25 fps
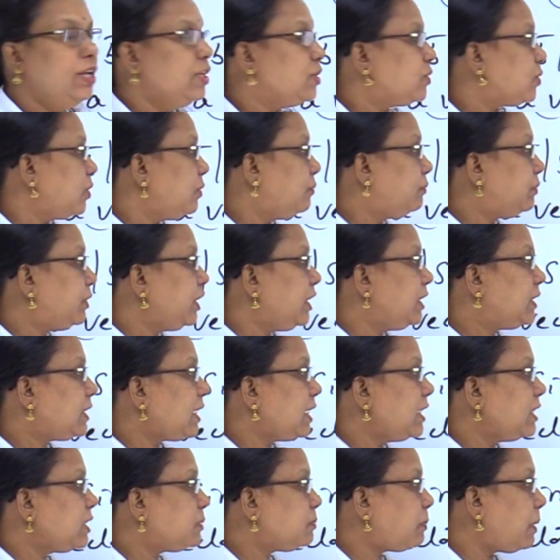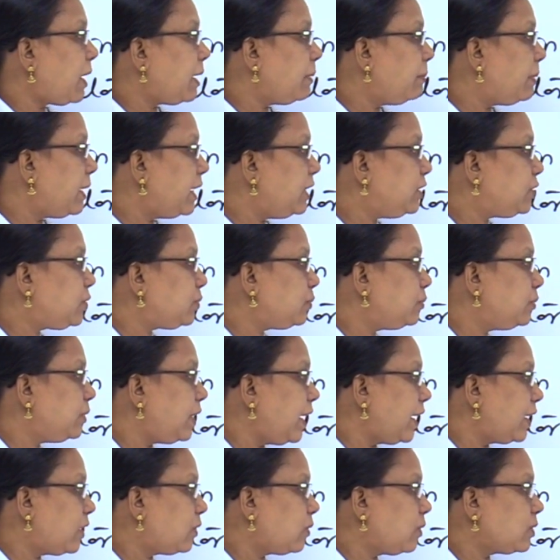So if theta is pi by 2,
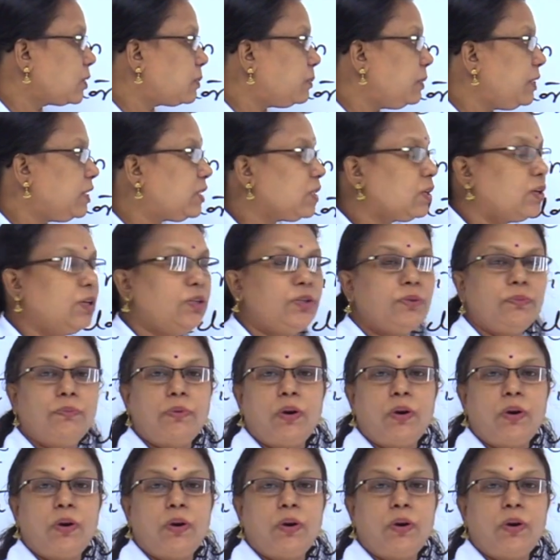A cross B is equal to